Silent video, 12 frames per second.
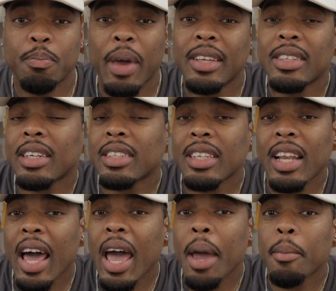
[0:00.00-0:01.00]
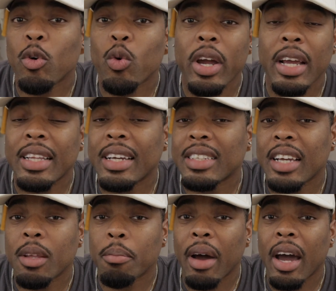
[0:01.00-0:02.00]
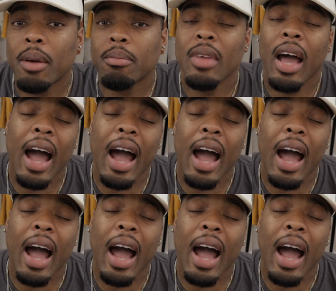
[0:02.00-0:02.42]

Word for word: basic slime green that's at the bottom.